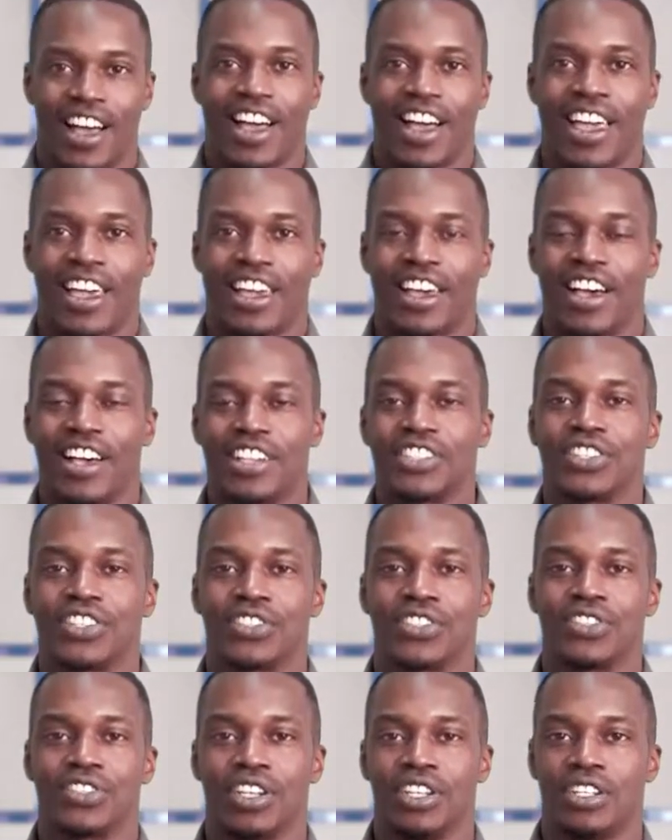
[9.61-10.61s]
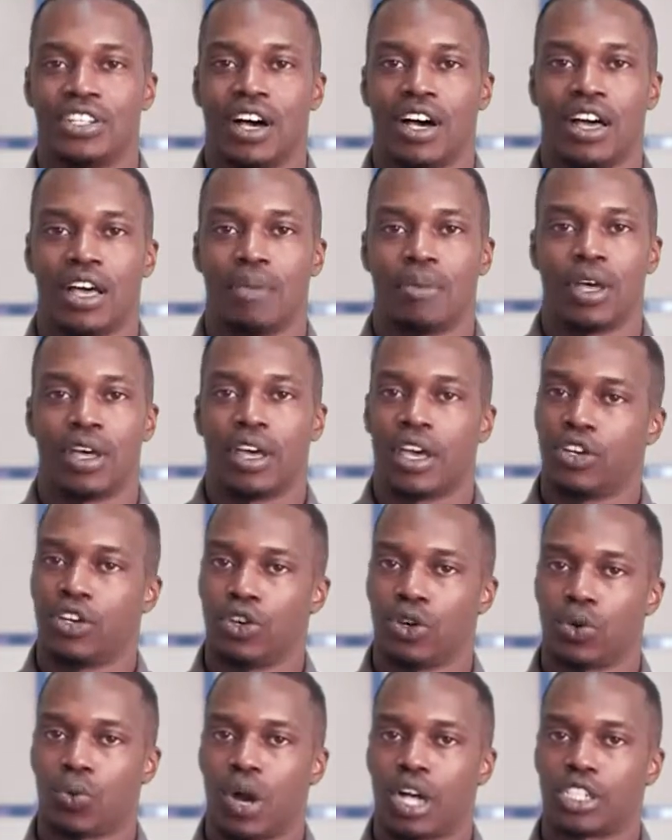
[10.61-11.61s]
Hey guys, this is Udo-Ema, and
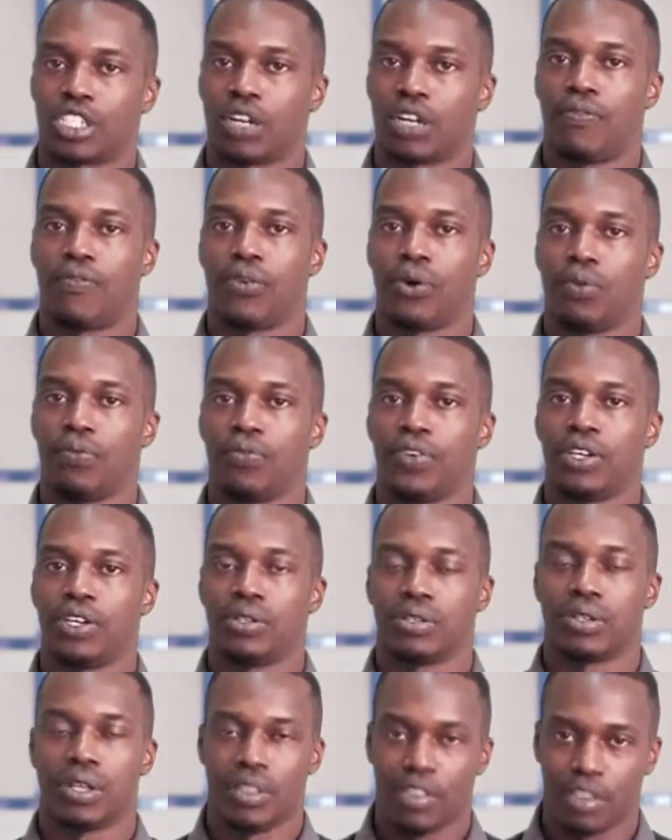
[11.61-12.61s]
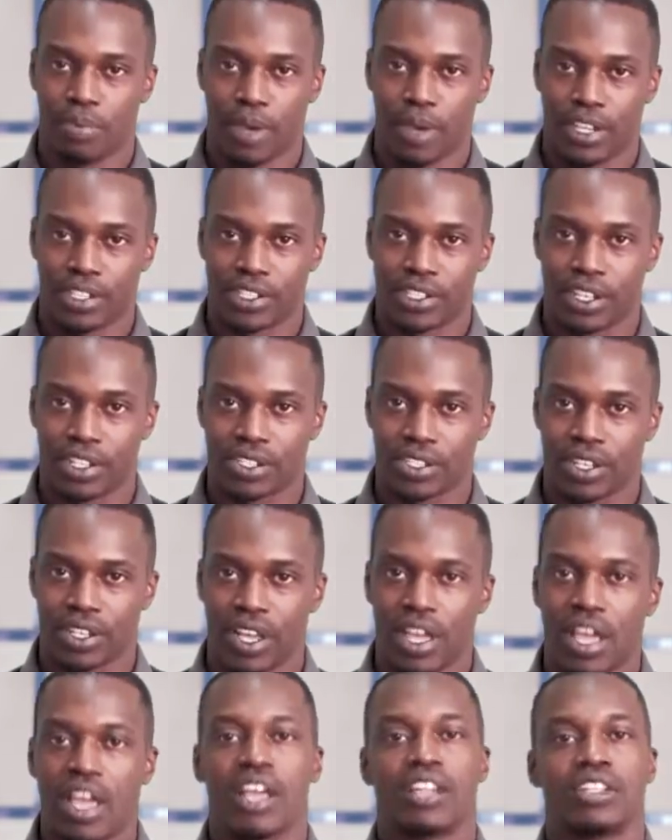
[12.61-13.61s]
you're watching Full Field, The Basics.
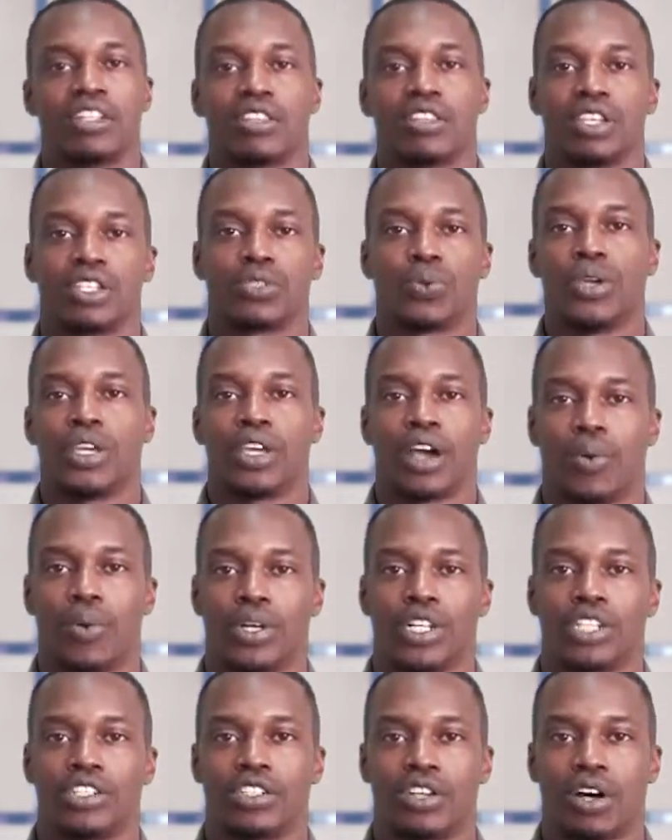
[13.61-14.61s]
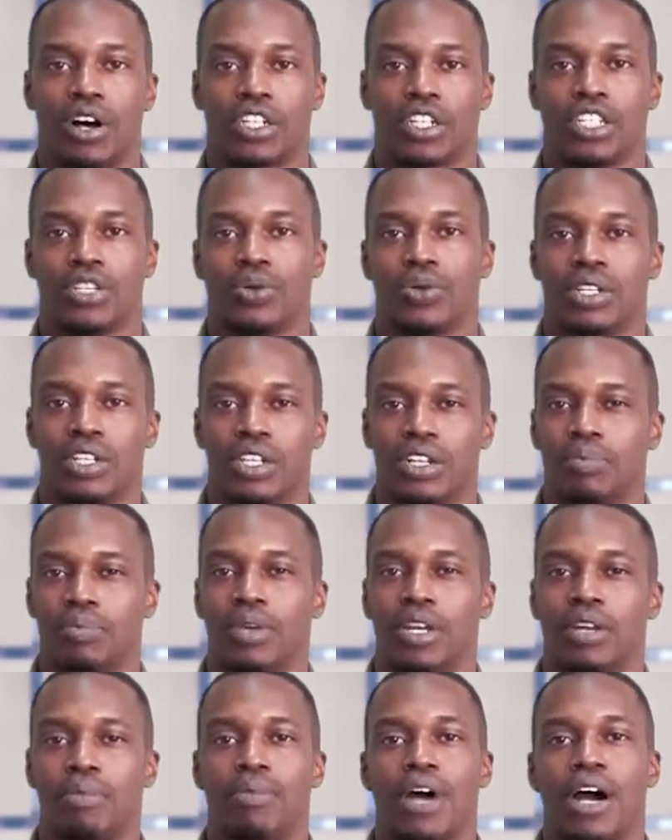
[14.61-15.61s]
This week, I wanted to talk to you a little
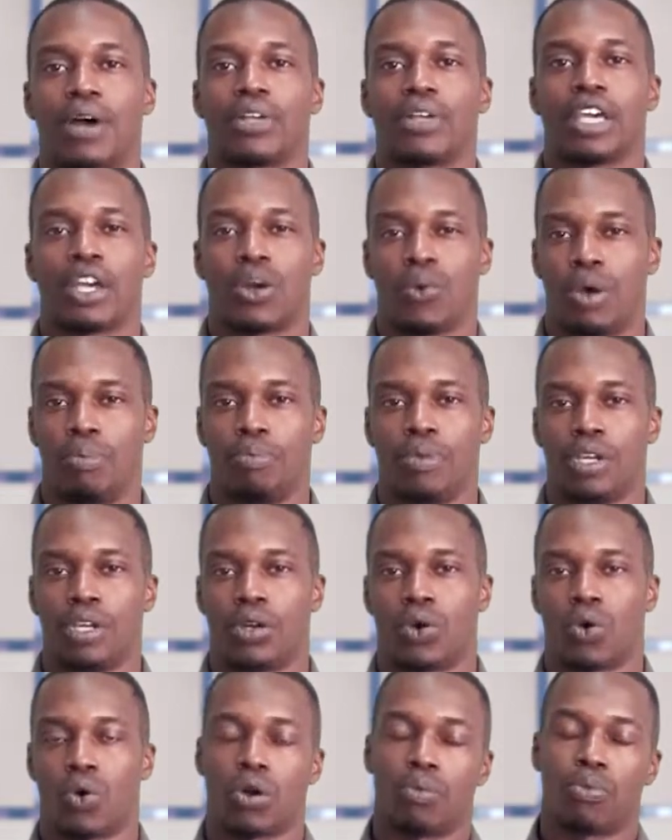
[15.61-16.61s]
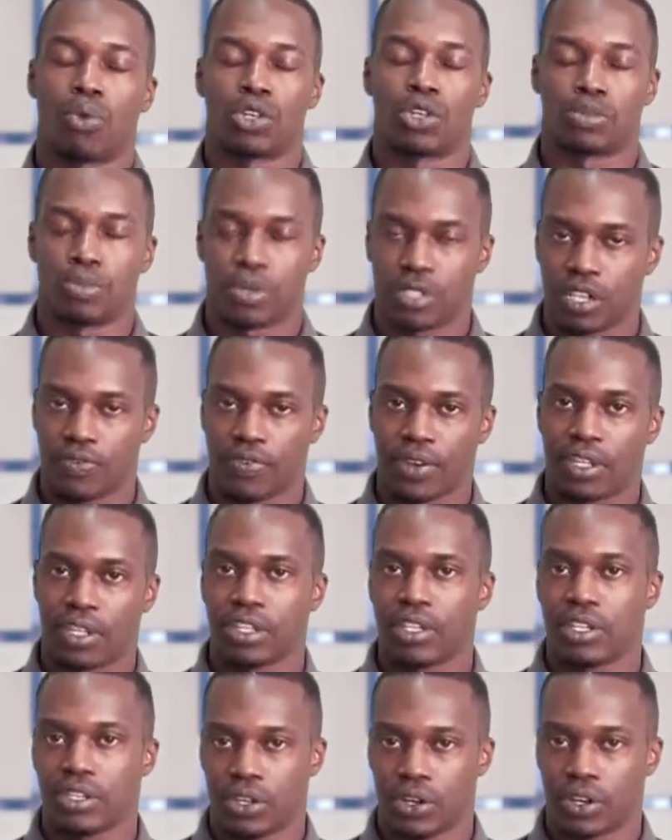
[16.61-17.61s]
bit about equipment, or more
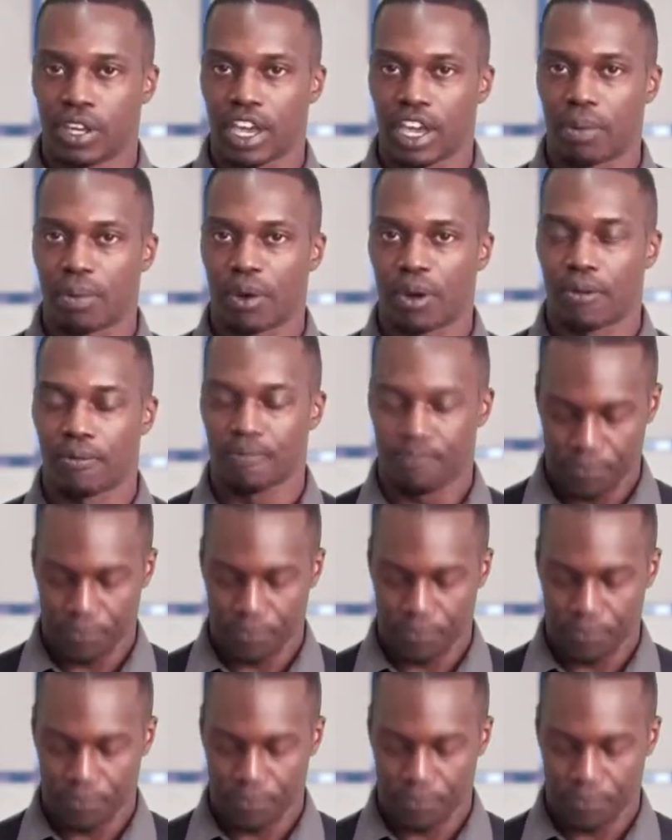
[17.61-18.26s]
specifically, your camera.